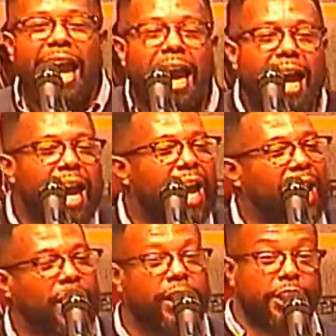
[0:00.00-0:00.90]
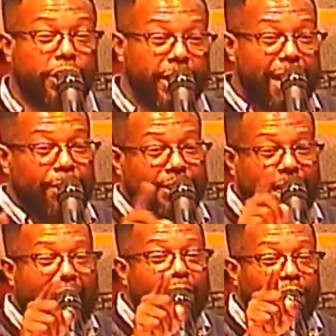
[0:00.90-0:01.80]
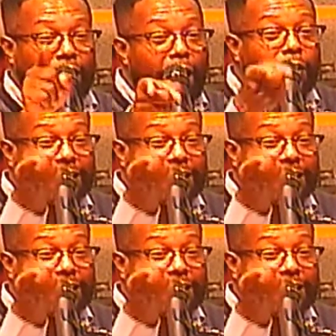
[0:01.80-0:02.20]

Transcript: Ah, look at your neighbor and say, I've lost